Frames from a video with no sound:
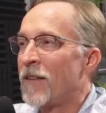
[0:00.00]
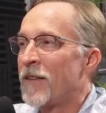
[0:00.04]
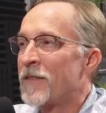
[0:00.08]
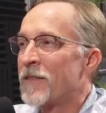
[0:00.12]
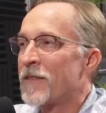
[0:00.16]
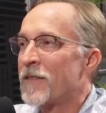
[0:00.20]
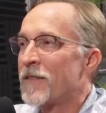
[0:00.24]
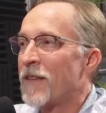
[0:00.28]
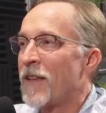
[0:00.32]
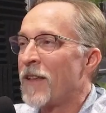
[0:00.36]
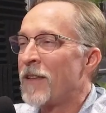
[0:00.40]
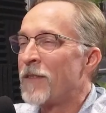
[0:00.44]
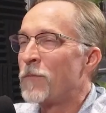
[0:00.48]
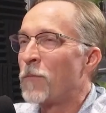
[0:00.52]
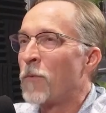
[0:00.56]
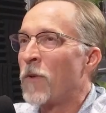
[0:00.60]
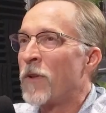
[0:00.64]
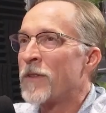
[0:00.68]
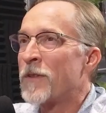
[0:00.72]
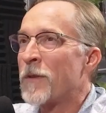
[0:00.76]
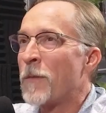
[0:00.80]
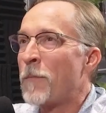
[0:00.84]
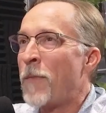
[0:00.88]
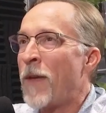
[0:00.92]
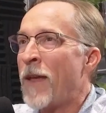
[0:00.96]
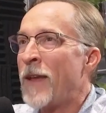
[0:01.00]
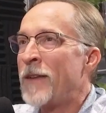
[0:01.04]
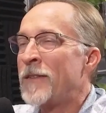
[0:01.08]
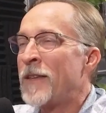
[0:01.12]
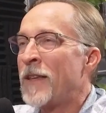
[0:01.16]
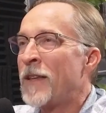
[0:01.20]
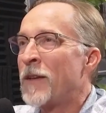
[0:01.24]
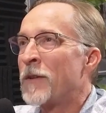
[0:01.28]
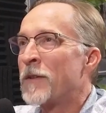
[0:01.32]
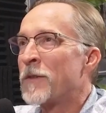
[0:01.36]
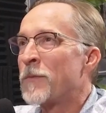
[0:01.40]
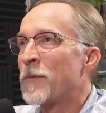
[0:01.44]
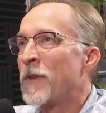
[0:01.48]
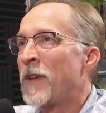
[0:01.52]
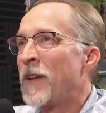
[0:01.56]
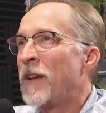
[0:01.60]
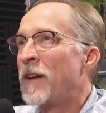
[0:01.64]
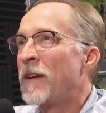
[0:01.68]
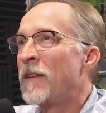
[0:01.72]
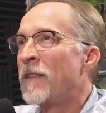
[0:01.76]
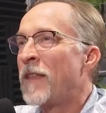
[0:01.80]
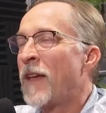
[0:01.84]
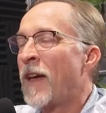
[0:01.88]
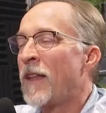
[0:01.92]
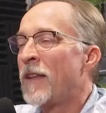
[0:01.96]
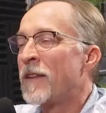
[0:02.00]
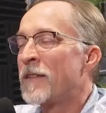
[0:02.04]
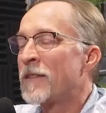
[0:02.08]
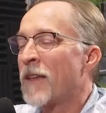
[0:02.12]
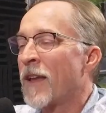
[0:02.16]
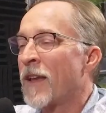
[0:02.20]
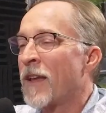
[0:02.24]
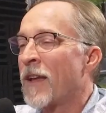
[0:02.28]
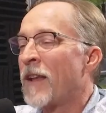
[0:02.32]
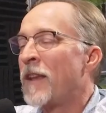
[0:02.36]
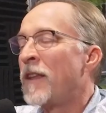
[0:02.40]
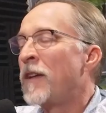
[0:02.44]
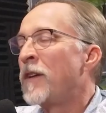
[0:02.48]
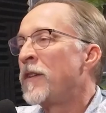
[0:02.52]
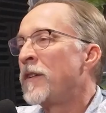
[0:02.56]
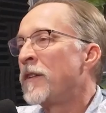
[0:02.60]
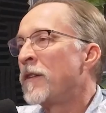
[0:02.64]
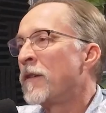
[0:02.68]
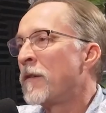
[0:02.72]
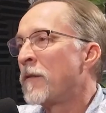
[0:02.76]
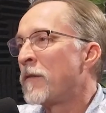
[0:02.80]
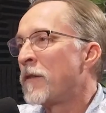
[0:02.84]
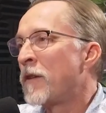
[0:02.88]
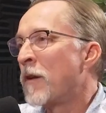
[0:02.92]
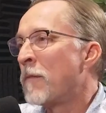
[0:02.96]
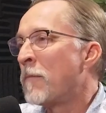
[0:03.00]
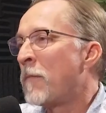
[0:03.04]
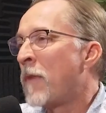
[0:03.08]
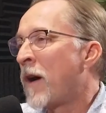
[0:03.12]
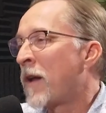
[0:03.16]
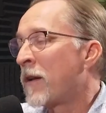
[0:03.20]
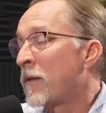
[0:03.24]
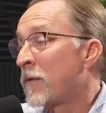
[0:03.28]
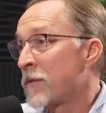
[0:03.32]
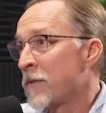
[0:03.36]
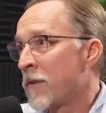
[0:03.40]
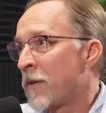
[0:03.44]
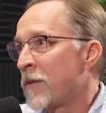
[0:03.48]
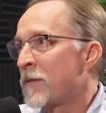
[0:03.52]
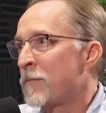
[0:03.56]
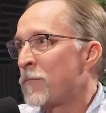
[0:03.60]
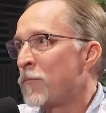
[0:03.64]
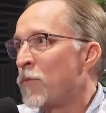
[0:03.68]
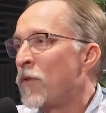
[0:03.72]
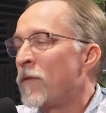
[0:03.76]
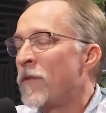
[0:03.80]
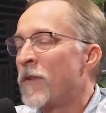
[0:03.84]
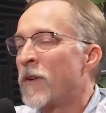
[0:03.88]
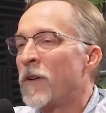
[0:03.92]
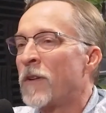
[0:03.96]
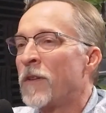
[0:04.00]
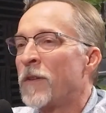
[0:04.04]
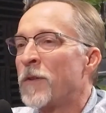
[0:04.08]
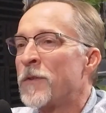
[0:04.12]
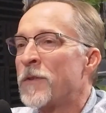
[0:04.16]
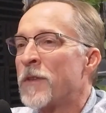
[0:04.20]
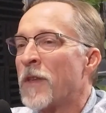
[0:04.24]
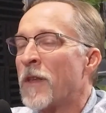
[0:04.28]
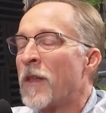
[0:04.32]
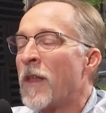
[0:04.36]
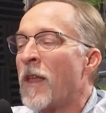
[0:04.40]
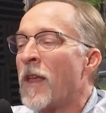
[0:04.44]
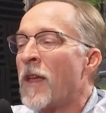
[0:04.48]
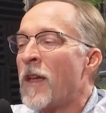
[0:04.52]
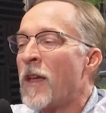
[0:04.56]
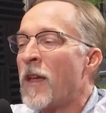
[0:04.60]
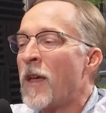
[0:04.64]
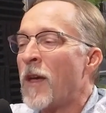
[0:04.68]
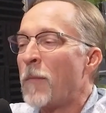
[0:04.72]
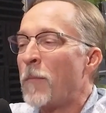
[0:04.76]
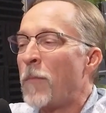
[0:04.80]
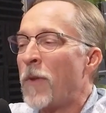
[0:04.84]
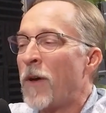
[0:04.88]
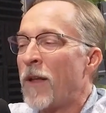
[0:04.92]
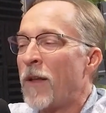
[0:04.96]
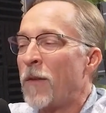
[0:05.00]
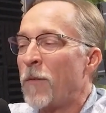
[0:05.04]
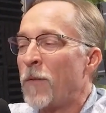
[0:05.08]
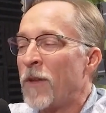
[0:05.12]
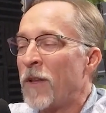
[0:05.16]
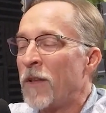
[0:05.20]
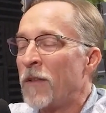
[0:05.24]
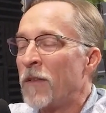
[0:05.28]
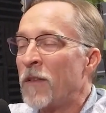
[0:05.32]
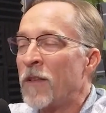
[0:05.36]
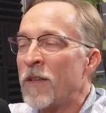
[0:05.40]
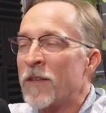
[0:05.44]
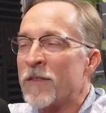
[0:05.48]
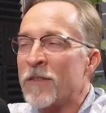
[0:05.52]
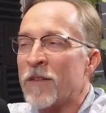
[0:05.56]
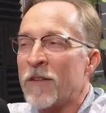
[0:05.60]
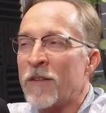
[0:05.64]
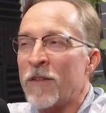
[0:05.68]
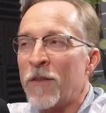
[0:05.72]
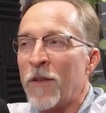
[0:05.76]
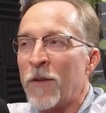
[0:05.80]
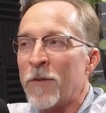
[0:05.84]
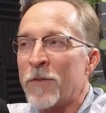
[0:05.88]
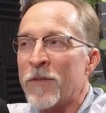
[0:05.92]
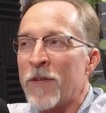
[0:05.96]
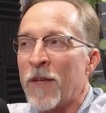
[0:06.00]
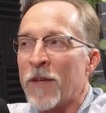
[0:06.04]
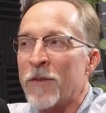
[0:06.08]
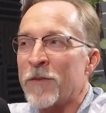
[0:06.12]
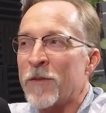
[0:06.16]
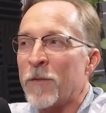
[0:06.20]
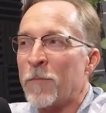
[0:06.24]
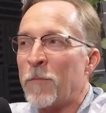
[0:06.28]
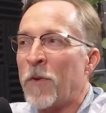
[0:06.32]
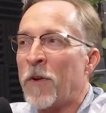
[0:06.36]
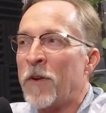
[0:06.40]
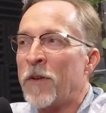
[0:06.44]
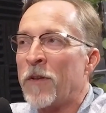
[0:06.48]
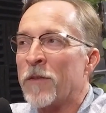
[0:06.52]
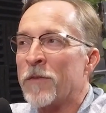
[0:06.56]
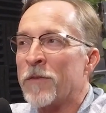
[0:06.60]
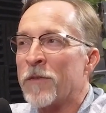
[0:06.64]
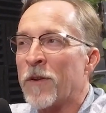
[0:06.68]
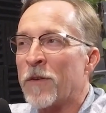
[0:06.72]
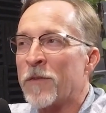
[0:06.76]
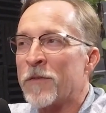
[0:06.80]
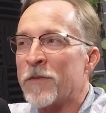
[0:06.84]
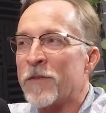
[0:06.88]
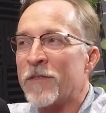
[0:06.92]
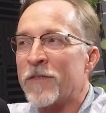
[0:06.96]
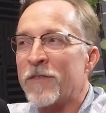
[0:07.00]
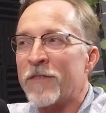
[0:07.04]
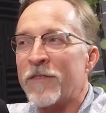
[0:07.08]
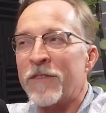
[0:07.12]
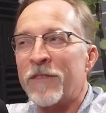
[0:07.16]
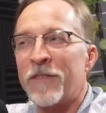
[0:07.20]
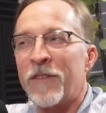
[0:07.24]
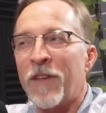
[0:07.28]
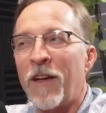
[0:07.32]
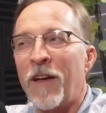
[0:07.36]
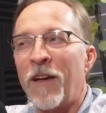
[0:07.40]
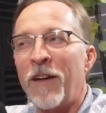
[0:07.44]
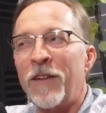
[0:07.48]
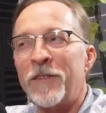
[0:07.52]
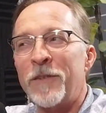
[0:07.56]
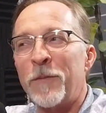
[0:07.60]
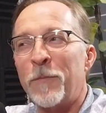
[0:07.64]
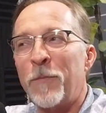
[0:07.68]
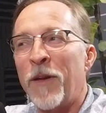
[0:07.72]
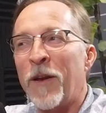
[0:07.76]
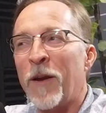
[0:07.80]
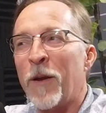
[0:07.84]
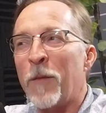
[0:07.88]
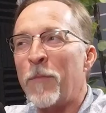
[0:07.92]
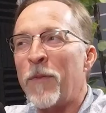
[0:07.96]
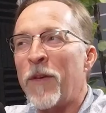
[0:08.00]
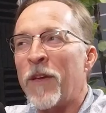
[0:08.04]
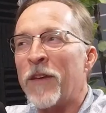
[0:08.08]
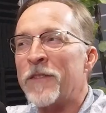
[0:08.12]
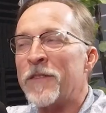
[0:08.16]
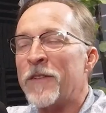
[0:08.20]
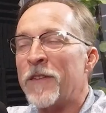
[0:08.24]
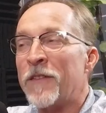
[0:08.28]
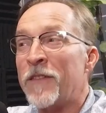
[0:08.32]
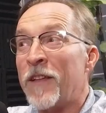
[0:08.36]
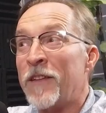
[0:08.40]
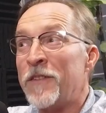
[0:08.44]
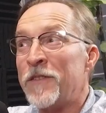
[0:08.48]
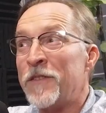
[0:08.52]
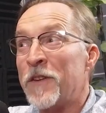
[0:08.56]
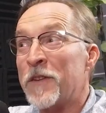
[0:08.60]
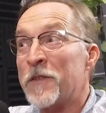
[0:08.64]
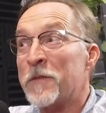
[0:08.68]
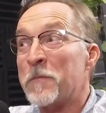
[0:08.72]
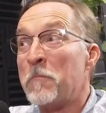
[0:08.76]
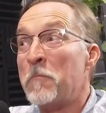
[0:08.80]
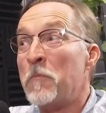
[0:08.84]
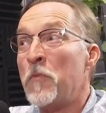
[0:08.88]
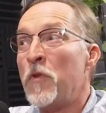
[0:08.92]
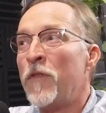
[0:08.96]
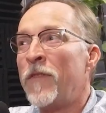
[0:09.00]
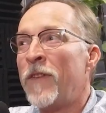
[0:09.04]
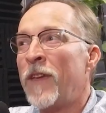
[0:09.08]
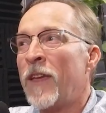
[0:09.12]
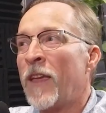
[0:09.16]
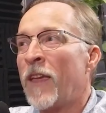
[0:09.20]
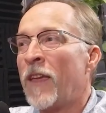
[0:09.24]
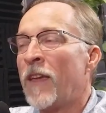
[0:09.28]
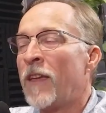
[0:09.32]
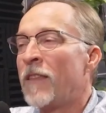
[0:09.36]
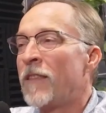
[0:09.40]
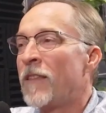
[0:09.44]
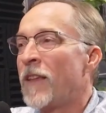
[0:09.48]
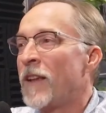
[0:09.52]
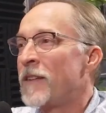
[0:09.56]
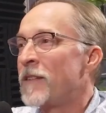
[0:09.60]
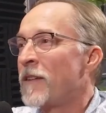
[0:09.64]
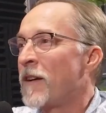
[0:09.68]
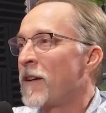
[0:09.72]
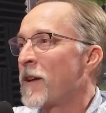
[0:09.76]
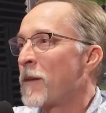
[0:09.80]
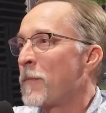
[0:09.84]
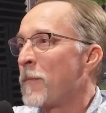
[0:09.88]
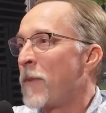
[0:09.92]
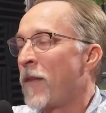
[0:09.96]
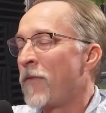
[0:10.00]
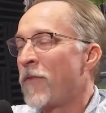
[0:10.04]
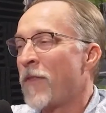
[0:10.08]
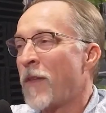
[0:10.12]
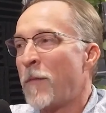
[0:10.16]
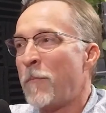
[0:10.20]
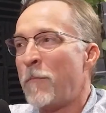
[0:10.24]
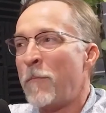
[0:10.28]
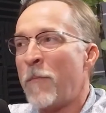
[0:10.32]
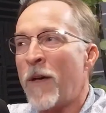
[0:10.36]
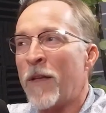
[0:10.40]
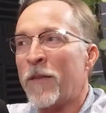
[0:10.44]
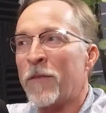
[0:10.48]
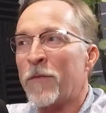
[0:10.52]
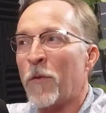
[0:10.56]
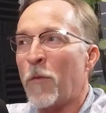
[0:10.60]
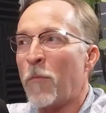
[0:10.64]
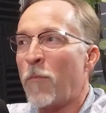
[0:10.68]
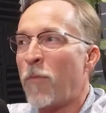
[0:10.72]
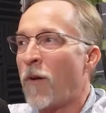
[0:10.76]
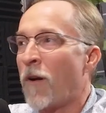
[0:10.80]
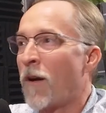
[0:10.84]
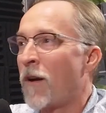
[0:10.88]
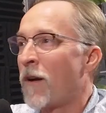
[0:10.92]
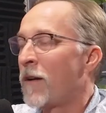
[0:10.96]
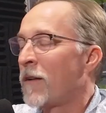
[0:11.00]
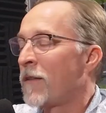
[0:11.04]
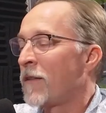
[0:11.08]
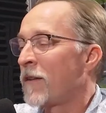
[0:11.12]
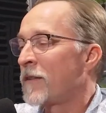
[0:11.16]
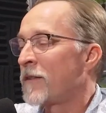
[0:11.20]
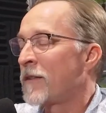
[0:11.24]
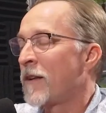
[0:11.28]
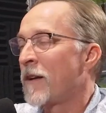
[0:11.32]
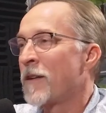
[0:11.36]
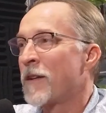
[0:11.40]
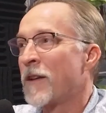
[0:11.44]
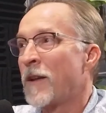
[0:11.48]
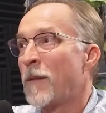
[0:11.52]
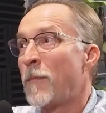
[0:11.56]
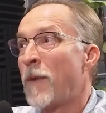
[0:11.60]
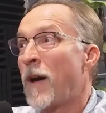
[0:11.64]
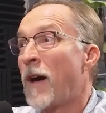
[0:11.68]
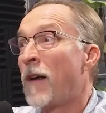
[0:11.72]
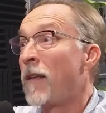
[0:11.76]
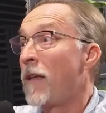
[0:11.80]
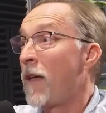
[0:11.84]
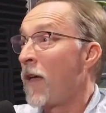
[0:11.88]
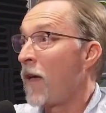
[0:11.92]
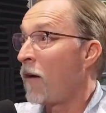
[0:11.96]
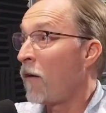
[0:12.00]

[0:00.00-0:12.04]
and it's what's amazing is when you hear that is like, I know your motto is always move it or lose it, but when you listen to those testimonials, there's such a bigger picture than just moving it. They talk about the mental part. They're talking about